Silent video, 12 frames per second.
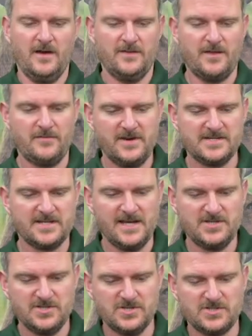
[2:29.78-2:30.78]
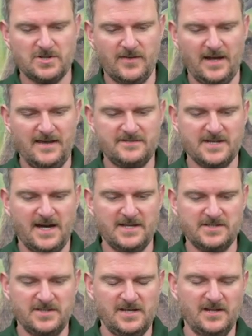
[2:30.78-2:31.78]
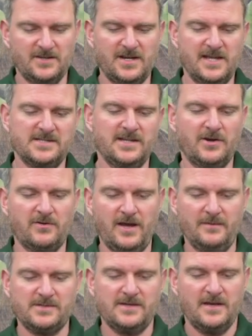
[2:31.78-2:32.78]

The three-stage adjuster on the left side is knurled and easily gripped.